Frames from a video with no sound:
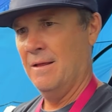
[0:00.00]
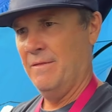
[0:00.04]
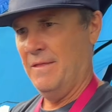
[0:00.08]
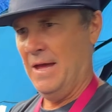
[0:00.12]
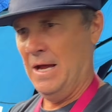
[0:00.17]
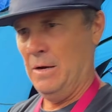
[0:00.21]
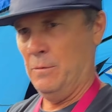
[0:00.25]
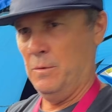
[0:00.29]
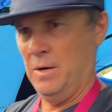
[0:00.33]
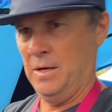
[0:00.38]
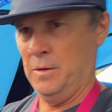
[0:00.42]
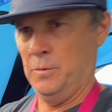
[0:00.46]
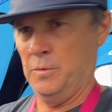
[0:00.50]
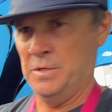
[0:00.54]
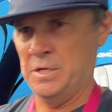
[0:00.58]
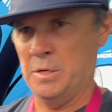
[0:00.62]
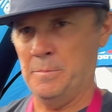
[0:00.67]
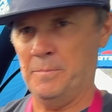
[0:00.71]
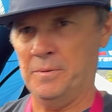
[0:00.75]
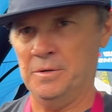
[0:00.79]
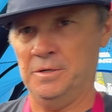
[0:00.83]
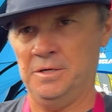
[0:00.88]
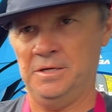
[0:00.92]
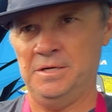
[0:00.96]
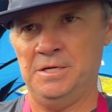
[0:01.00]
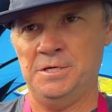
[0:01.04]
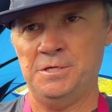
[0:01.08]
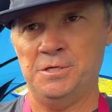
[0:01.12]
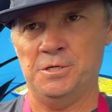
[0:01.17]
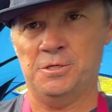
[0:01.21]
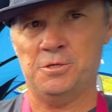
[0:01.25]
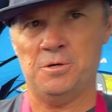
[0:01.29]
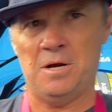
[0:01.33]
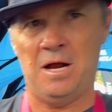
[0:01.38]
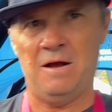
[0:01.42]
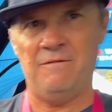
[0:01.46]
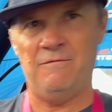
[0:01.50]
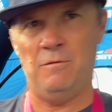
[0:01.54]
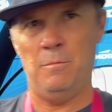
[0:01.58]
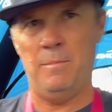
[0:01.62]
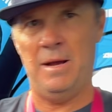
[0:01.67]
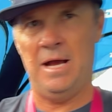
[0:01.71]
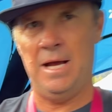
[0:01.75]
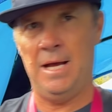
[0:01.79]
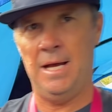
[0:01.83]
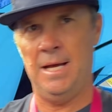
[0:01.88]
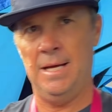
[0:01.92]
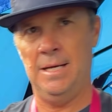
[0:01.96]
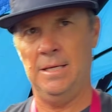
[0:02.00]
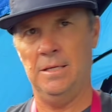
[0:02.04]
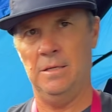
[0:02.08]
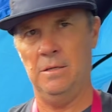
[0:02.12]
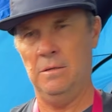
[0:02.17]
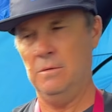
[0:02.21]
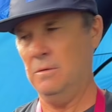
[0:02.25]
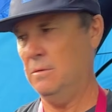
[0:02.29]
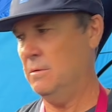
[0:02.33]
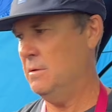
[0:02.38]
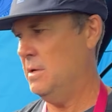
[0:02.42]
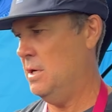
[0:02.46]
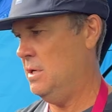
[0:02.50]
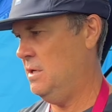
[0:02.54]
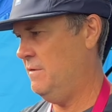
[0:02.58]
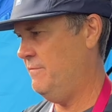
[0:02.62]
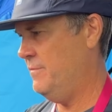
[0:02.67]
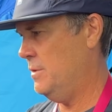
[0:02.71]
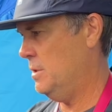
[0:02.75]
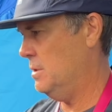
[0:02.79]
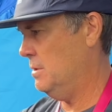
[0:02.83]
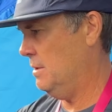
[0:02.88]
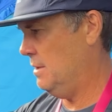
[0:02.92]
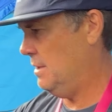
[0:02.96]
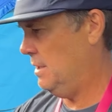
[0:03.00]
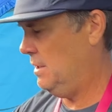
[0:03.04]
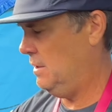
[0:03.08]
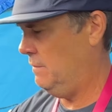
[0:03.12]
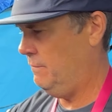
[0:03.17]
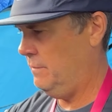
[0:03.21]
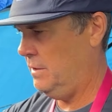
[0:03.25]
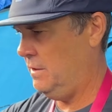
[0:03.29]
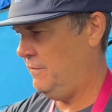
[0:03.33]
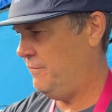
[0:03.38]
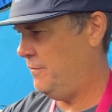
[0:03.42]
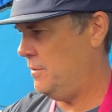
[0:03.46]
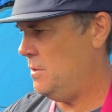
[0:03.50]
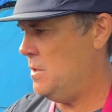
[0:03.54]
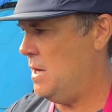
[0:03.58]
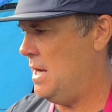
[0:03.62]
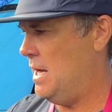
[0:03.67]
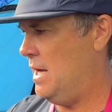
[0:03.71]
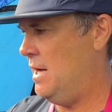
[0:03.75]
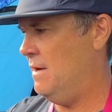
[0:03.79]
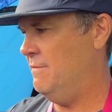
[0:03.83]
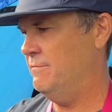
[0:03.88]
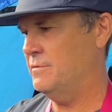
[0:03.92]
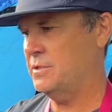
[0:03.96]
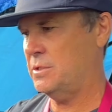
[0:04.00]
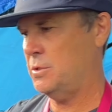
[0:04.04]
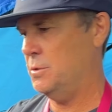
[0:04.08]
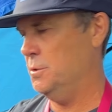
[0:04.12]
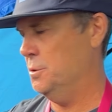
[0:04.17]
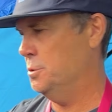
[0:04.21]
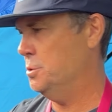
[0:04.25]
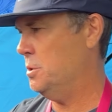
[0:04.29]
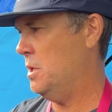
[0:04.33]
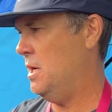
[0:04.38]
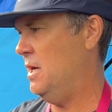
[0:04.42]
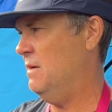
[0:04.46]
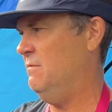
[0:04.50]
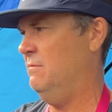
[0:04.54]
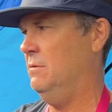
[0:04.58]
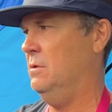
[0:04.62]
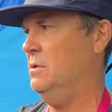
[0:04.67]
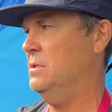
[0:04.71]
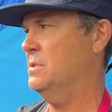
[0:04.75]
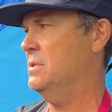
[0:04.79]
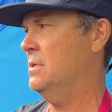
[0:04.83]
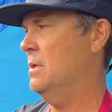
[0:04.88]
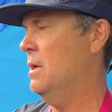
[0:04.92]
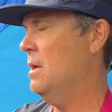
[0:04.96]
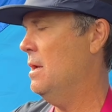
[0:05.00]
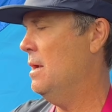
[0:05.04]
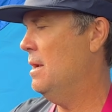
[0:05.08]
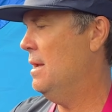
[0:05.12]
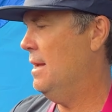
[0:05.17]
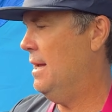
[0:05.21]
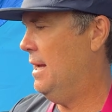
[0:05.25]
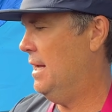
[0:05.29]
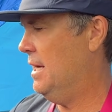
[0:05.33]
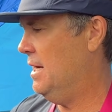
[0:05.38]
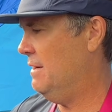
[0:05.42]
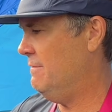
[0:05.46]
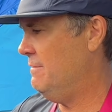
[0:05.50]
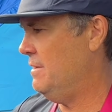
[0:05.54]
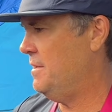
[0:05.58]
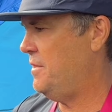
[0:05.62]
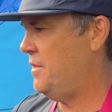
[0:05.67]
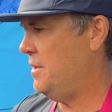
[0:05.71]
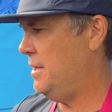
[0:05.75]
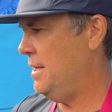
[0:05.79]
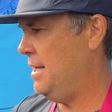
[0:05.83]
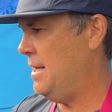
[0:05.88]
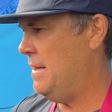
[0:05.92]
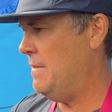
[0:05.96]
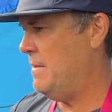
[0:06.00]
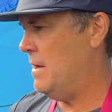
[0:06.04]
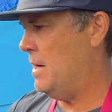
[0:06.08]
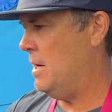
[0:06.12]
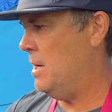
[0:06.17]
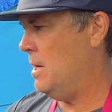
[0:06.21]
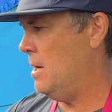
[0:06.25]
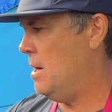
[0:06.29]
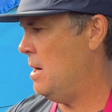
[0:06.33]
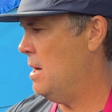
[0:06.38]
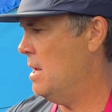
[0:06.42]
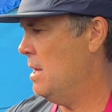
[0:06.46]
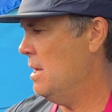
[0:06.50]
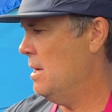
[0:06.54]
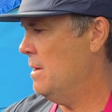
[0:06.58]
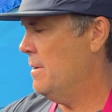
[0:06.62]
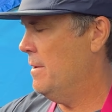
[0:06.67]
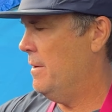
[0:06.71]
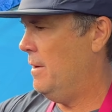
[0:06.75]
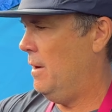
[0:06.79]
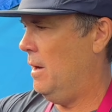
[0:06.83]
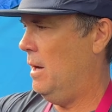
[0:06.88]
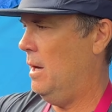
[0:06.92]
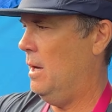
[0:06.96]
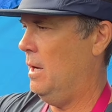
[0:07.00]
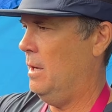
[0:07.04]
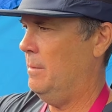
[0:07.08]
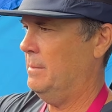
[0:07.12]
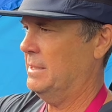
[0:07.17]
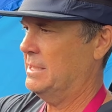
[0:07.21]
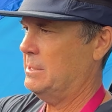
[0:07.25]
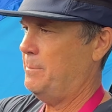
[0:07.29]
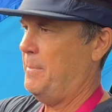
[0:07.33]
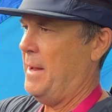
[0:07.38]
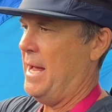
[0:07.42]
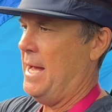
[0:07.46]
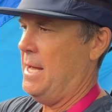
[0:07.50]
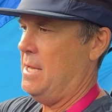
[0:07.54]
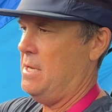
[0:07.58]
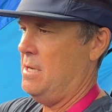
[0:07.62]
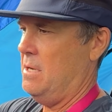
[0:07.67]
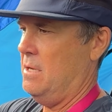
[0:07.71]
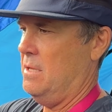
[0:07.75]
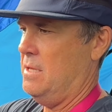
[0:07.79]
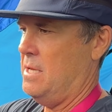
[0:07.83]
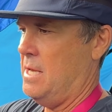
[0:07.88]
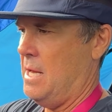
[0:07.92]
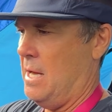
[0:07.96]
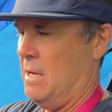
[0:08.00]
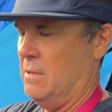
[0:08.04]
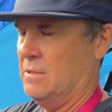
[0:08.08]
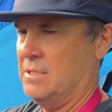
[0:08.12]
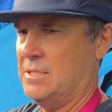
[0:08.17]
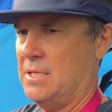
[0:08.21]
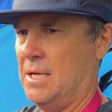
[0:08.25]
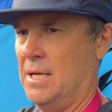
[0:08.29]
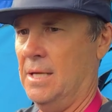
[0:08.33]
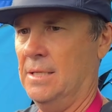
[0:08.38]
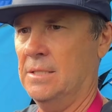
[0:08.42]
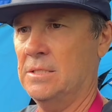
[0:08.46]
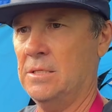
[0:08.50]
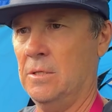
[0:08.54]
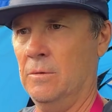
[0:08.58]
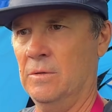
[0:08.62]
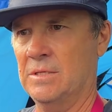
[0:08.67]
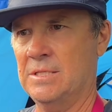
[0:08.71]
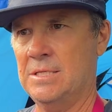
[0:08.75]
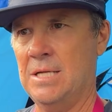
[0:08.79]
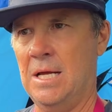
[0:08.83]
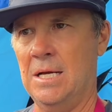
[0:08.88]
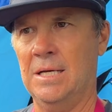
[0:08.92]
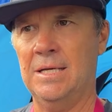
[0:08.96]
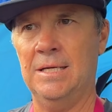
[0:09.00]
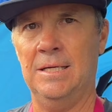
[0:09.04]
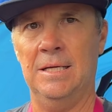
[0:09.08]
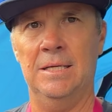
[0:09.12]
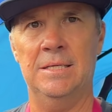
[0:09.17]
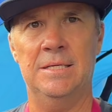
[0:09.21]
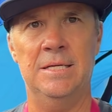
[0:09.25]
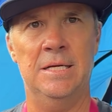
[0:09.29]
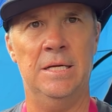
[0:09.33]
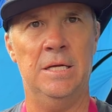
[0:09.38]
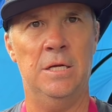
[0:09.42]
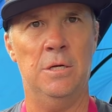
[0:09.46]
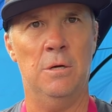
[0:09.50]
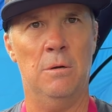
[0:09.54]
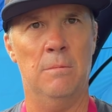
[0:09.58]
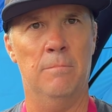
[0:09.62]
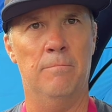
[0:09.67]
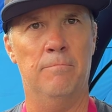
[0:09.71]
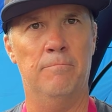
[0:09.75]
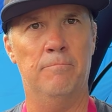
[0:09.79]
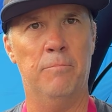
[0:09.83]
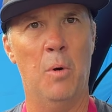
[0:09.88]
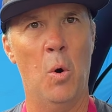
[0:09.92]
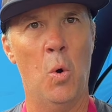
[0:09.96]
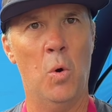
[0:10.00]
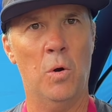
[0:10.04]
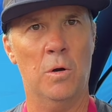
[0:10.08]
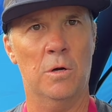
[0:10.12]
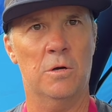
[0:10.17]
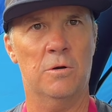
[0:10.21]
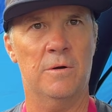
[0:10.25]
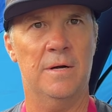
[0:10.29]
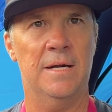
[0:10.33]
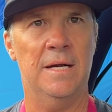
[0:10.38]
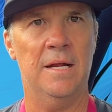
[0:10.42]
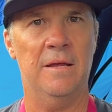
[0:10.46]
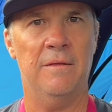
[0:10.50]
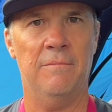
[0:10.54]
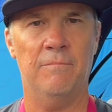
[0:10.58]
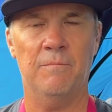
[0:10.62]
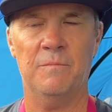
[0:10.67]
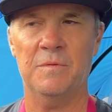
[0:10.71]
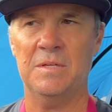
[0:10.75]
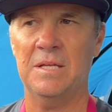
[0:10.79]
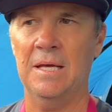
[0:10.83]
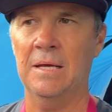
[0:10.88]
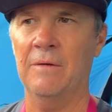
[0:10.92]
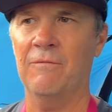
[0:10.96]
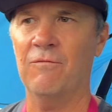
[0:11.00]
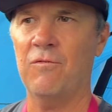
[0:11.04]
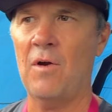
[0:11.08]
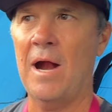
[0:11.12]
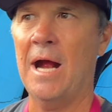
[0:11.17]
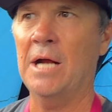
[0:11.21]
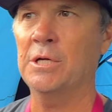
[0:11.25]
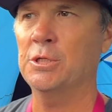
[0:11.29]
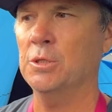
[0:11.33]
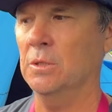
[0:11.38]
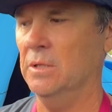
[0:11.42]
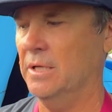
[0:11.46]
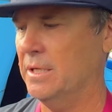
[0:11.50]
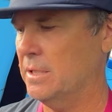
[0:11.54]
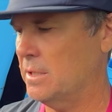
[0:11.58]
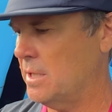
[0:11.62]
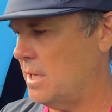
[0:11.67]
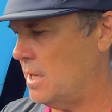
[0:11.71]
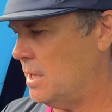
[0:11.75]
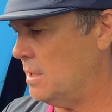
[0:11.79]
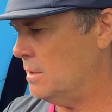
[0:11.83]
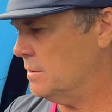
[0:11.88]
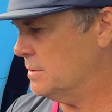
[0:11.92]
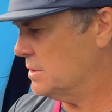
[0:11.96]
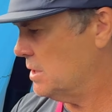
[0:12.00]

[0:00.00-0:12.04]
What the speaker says: That way, when you put it in your travel bag, even if you have screwdrivers and everything in there, It's padded on the outside, so it's not going to ding your board or anything fragile in there.